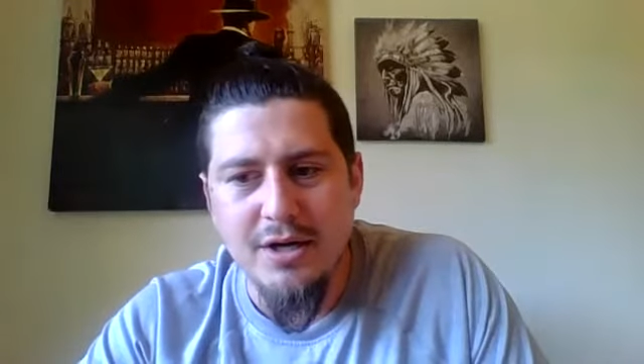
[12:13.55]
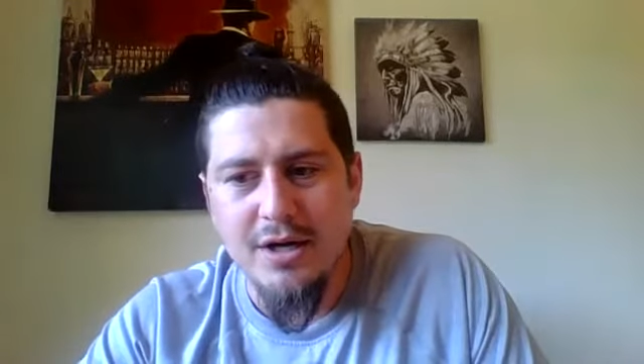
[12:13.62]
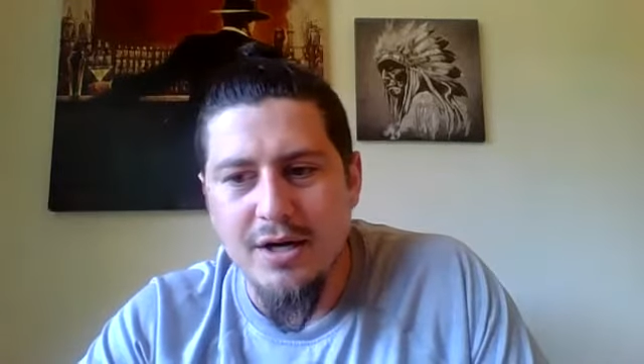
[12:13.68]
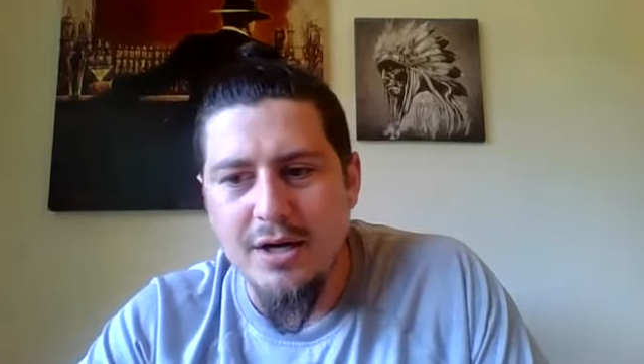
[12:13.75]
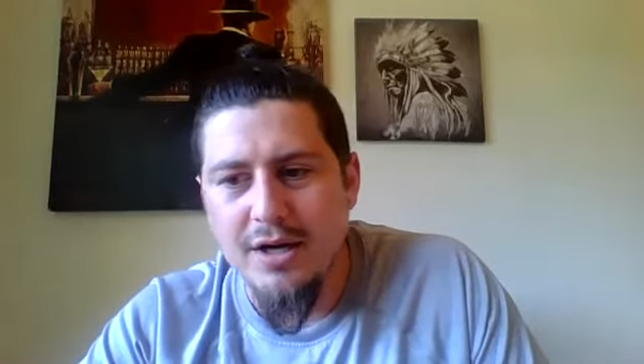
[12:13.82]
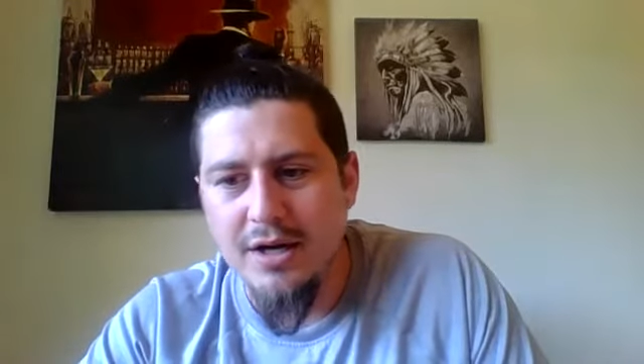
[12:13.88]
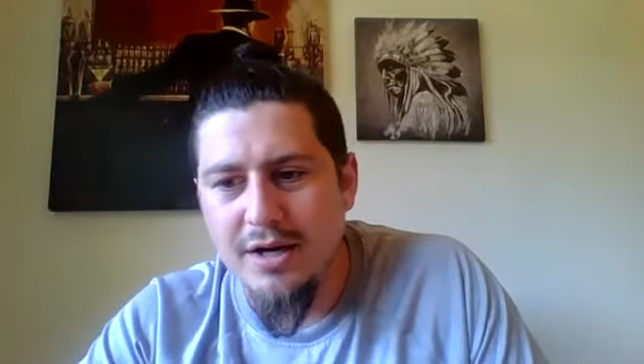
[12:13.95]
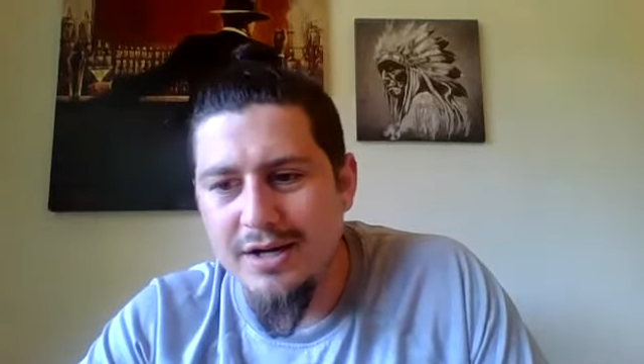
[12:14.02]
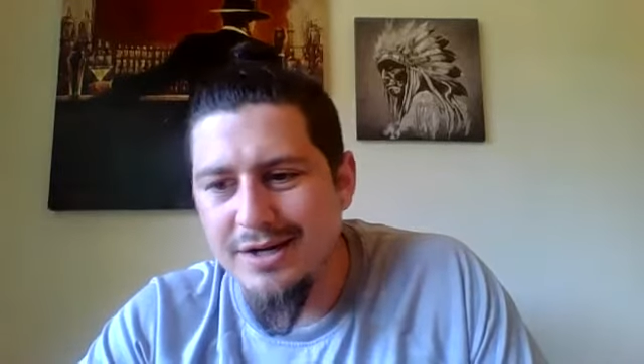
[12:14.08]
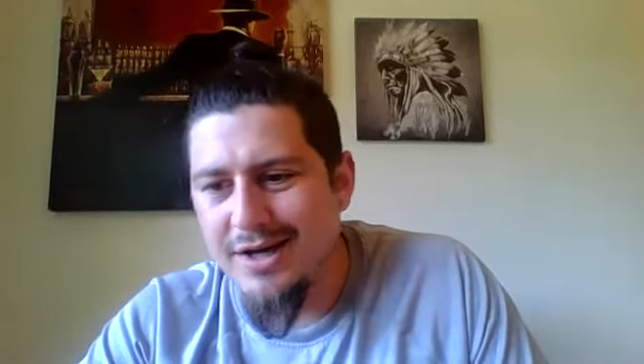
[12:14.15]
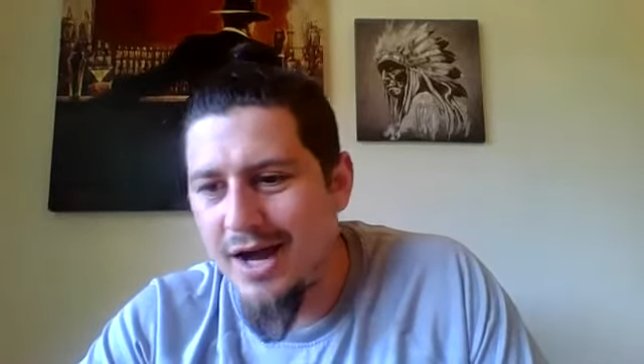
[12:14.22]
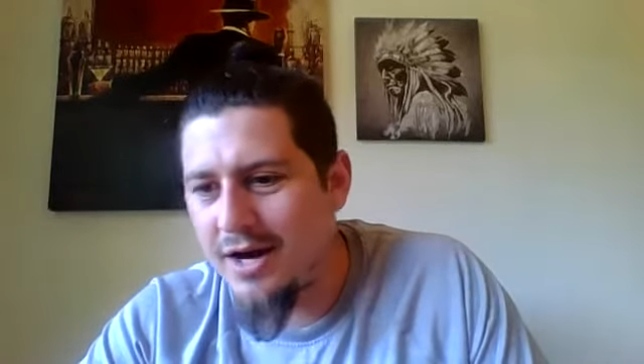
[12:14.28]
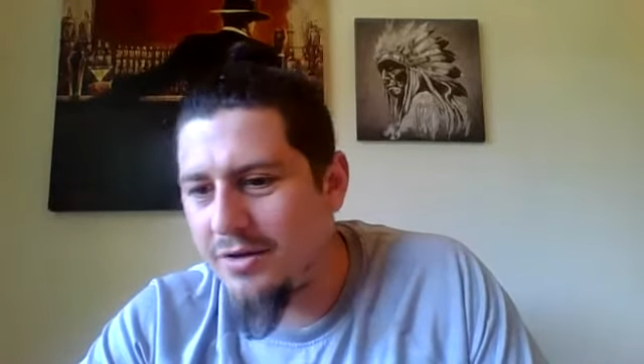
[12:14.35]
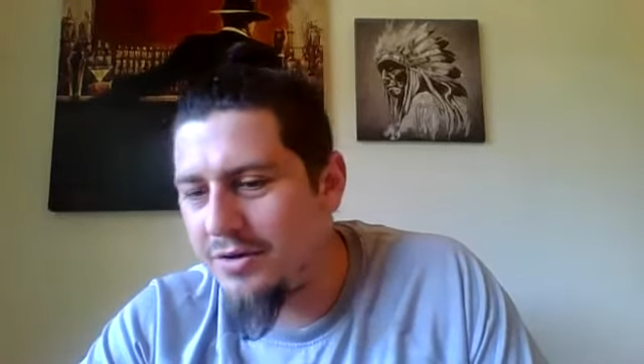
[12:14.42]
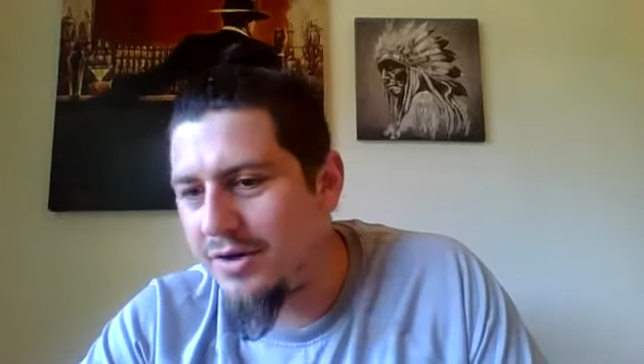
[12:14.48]
and
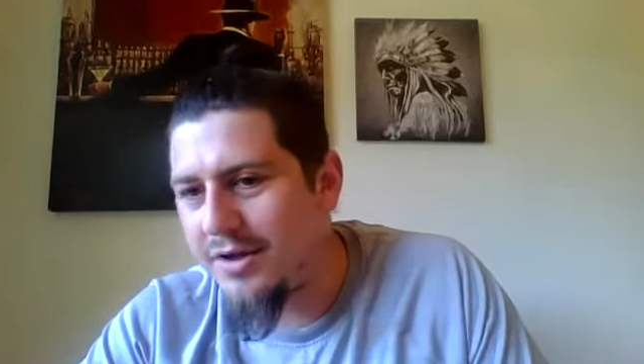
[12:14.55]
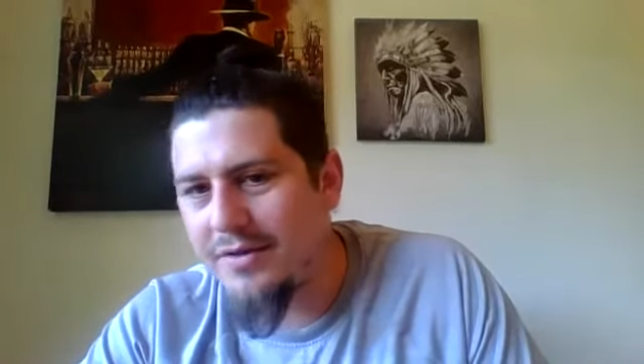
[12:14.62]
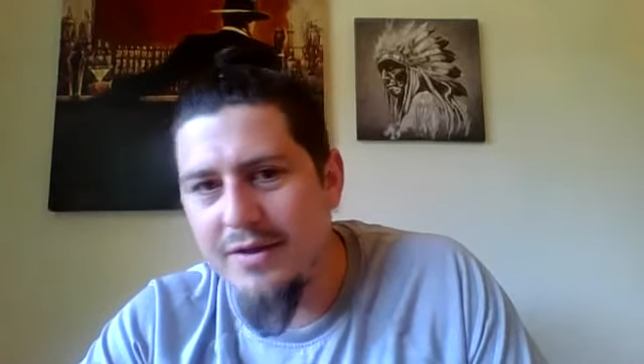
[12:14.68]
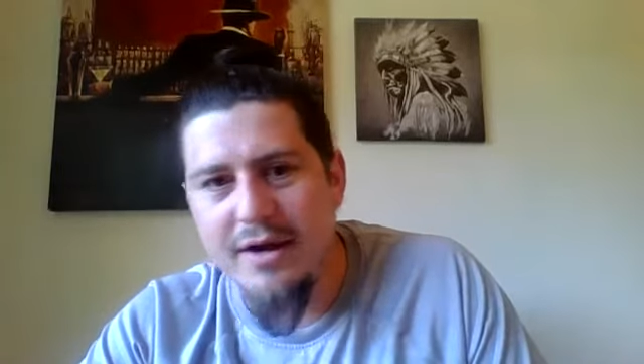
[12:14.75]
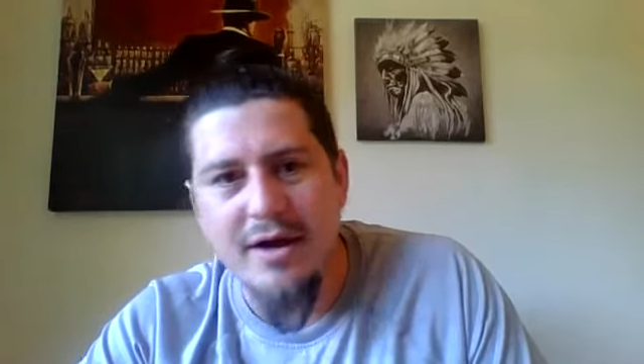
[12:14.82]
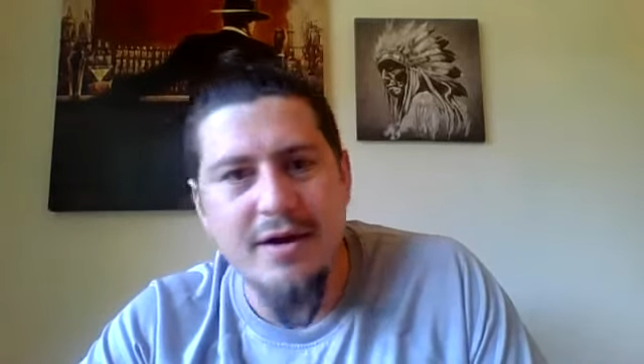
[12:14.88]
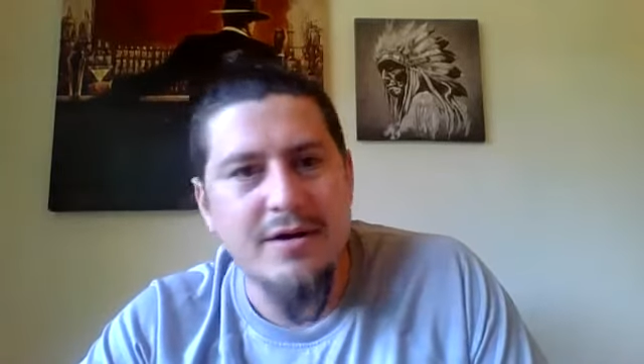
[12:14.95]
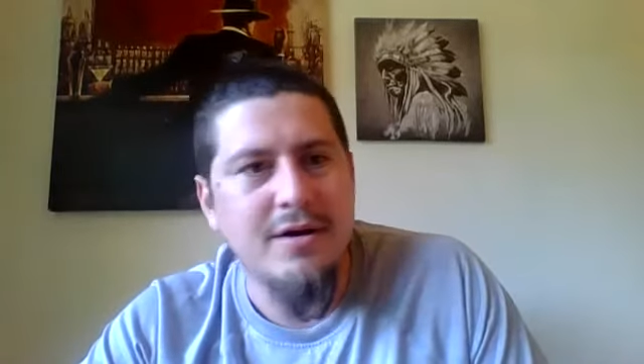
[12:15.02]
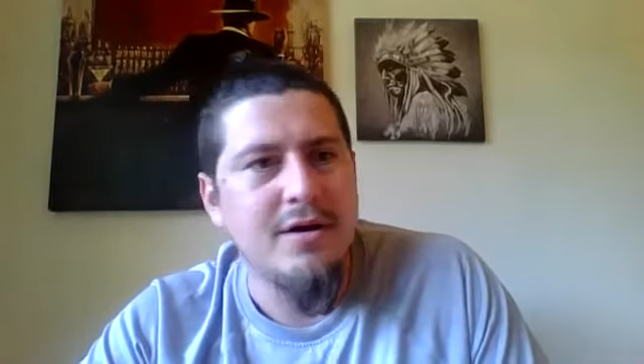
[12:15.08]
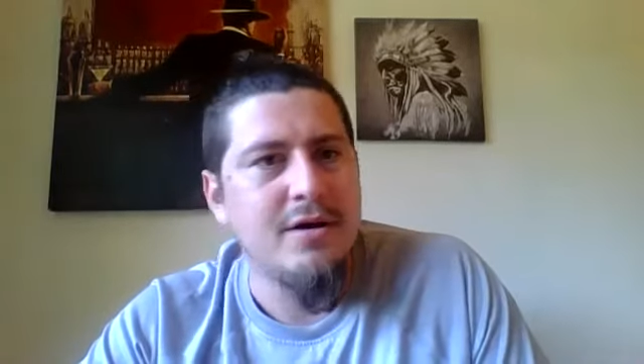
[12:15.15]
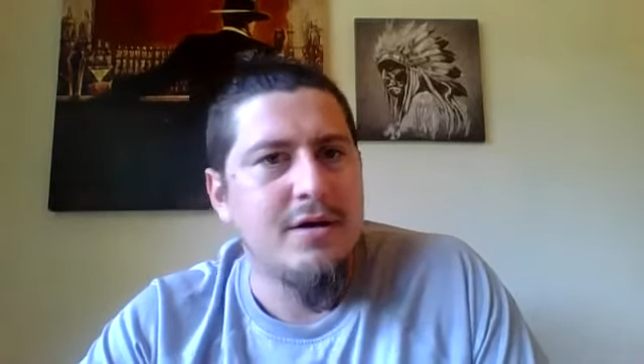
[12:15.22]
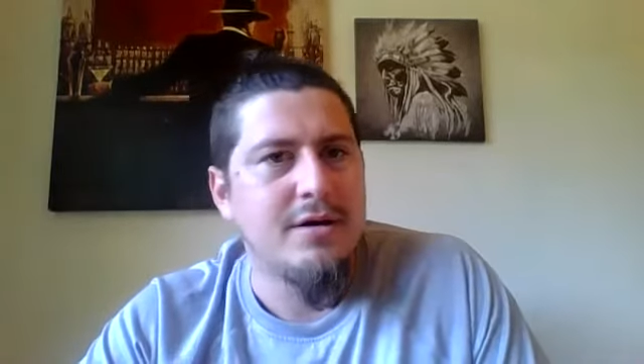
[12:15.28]
kind of look at that